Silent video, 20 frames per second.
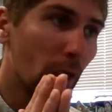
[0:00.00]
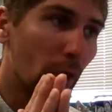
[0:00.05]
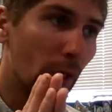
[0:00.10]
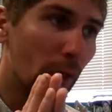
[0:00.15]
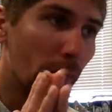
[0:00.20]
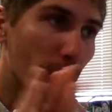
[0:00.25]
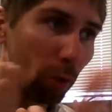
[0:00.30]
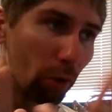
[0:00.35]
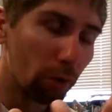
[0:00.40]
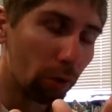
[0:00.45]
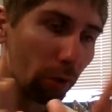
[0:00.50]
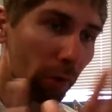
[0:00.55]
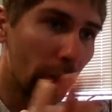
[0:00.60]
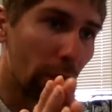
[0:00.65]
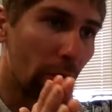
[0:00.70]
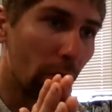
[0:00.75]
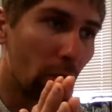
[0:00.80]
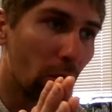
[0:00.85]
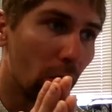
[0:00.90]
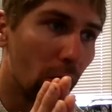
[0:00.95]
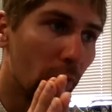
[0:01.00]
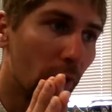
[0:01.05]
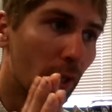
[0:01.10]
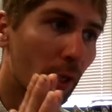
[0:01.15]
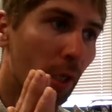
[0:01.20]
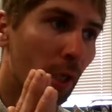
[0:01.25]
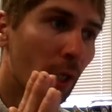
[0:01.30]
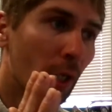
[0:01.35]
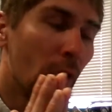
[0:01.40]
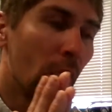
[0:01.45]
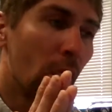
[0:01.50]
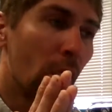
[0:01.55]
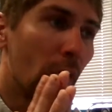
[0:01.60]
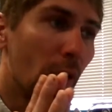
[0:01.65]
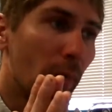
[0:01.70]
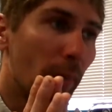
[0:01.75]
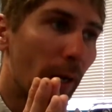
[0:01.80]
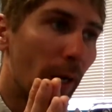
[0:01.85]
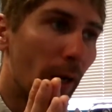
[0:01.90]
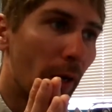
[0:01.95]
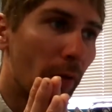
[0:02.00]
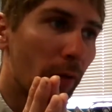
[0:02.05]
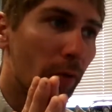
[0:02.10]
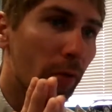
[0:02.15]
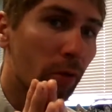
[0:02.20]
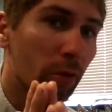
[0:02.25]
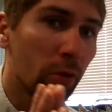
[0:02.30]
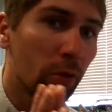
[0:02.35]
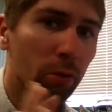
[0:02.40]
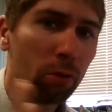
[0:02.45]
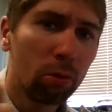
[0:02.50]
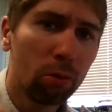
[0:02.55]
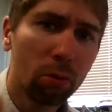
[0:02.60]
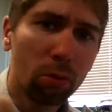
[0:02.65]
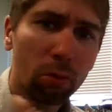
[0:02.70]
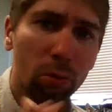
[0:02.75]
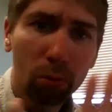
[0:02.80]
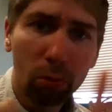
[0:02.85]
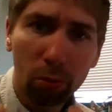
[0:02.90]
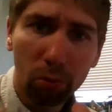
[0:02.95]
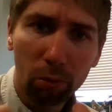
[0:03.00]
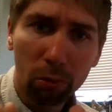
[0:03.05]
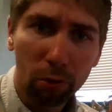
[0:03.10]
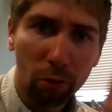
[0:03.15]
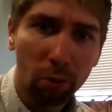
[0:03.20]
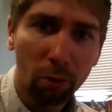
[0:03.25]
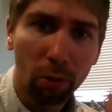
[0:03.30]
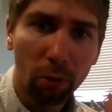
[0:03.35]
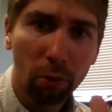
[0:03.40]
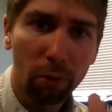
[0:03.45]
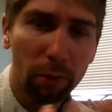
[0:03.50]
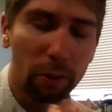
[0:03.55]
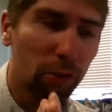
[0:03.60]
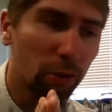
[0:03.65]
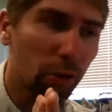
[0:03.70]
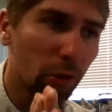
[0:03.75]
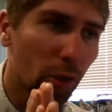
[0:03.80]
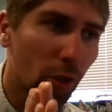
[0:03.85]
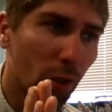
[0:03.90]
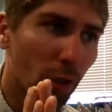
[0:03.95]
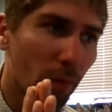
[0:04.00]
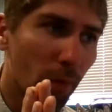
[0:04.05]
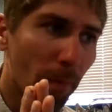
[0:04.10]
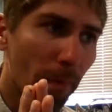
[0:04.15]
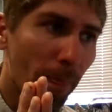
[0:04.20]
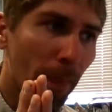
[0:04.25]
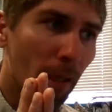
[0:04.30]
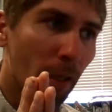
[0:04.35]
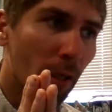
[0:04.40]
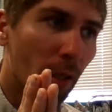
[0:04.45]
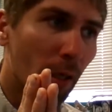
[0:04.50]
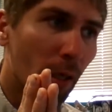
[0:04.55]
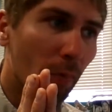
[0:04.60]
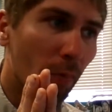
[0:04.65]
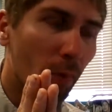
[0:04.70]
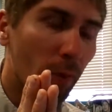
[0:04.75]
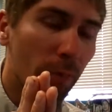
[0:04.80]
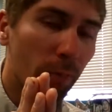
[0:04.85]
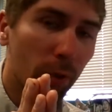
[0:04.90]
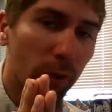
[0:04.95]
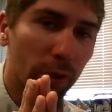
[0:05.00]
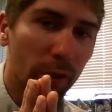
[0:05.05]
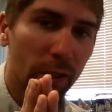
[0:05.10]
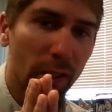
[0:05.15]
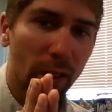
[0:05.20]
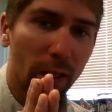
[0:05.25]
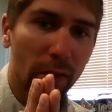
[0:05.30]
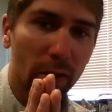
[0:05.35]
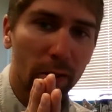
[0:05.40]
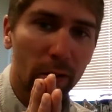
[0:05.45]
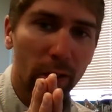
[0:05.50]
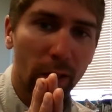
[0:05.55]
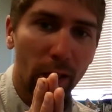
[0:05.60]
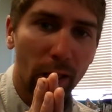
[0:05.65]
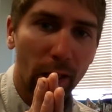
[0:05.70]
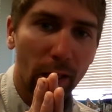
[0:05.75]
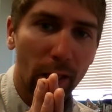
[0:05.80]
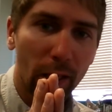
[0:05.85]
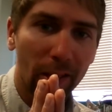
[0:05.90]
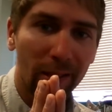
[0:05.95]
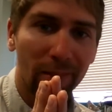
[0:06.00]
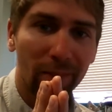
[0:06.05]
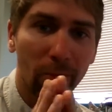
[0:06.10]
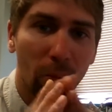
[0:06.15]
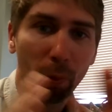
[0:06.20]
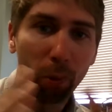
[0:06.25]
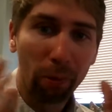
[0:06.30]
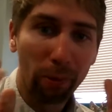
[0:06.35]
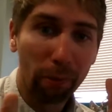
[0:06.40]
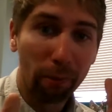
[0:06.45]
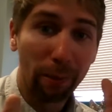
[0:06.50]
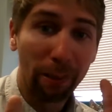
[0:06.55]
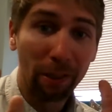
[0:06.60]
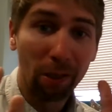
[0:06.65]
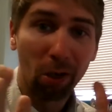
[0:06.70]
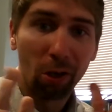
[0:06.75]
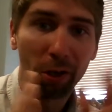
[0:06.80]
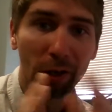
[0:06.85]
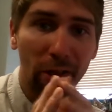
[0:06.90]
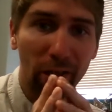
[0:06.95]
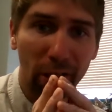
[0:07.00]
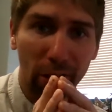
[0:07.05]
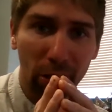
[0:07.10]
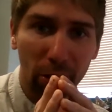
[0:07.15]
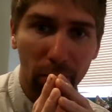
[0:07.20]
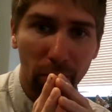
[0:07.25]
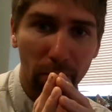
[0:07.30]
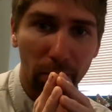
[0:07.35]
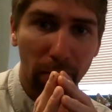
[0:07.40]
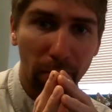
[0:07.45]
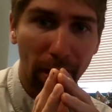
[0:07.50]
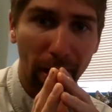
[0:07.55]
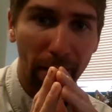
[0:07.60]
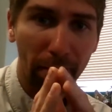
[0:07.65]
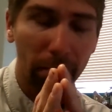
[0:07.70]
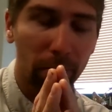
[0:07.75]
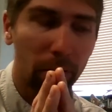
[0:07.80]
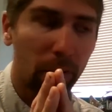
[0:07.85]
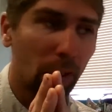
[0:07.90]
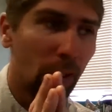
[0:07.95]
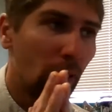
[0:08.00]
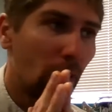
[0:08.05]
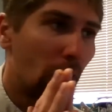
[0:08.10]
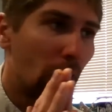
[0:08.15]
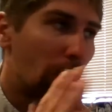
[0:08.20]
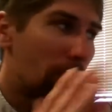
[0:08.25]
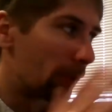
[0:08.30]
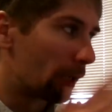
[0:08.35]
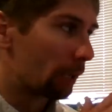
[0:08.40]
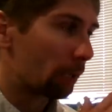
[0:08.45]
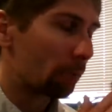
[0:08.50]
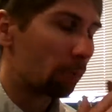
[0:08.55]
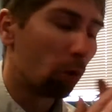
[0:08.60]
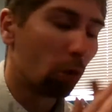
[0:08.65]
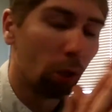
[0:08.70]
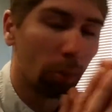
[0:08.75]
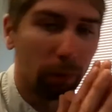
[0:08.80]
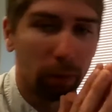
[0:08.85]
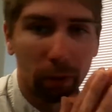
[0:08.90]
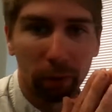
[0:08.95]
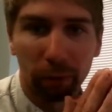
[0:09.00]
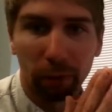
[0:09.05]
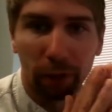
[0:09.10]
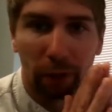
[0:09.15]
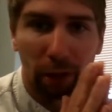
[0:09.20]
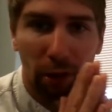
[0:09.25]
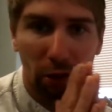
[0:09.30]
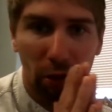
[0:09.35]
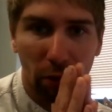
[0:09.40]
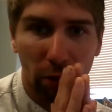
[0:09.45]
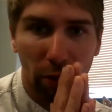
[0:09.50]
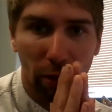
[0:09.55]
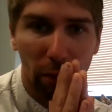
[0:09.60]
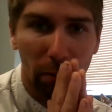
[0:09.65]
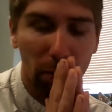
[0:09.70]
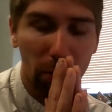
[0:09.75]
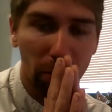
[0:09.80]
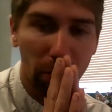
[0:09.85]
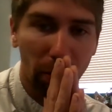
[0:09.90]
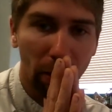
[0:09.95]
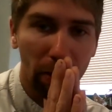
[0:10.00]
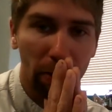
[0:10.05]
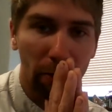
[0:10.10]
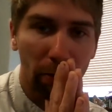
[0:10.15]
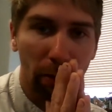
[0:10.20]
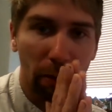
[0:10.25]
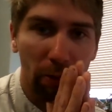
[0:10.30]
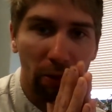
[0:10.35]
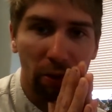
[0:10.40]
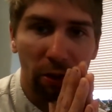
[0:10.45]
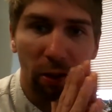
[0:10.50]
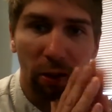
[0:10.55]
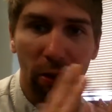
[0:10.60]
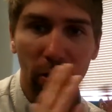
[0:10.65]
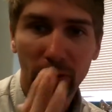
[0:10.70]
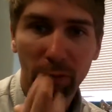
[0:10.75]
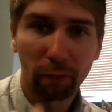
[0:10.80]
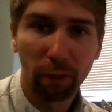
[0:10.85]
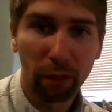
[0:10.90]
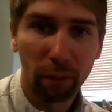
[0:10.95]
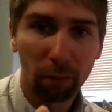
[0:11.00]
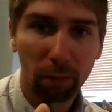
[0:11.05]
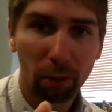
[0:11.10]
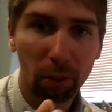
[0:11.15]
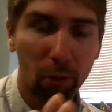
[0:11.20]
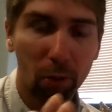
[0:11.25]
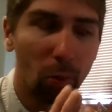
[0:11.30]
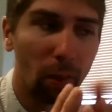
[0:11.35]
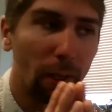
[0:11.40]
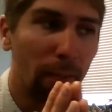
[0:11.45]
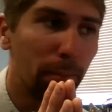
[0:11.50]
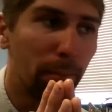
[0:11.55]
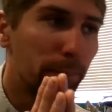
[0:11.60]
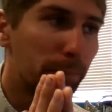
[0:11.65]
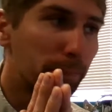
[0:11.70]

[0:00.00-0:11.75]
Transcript: Forest Service had their own. About two to 3 years ago, we put together what we've been calling the interim map. I can pull up a variation of that, but you guys have probably seen it. It's available on the web.